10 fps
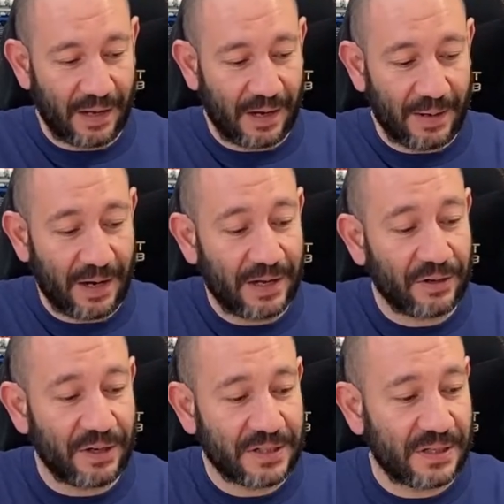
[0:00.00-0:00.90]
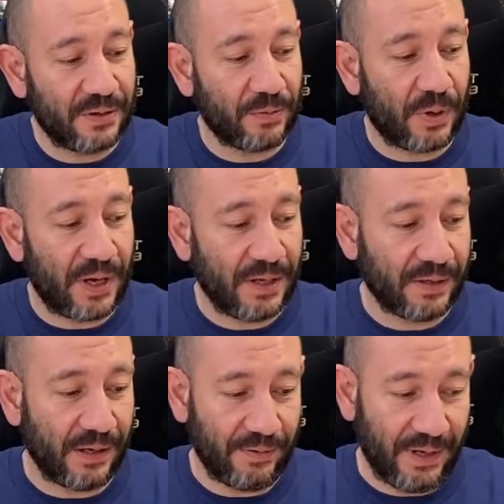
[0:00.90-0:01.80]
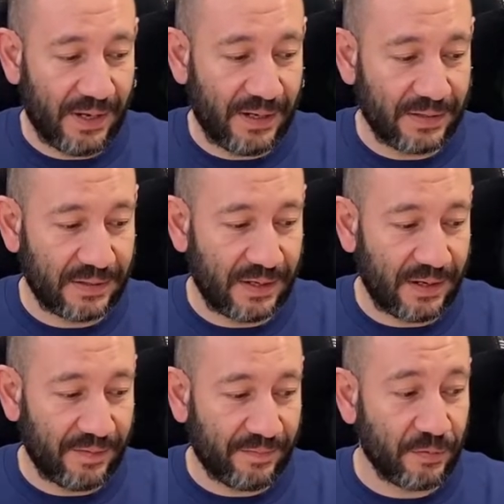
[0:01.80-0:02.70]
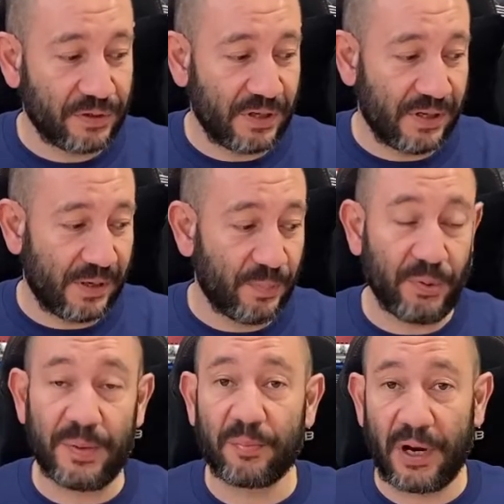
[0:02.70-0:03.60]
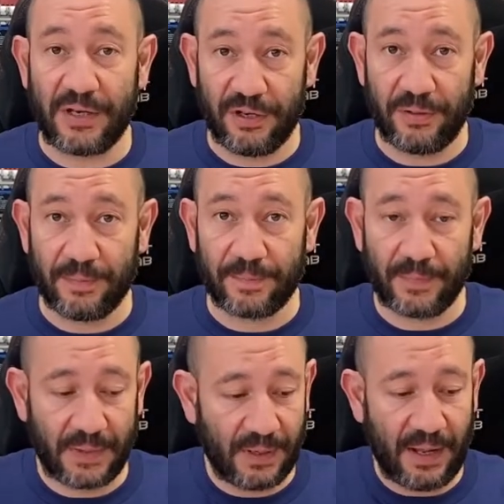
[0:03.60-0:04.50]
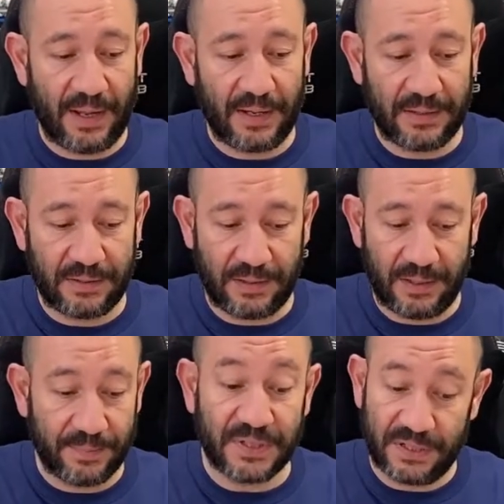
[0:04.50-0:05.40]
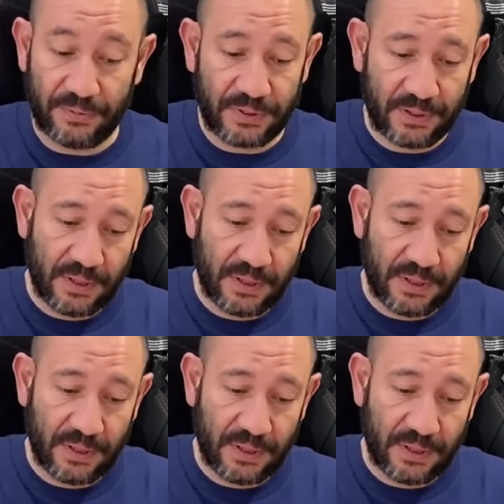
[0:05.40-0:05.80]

I got this a little while ago, and fortunately I bought it brand new and sealed,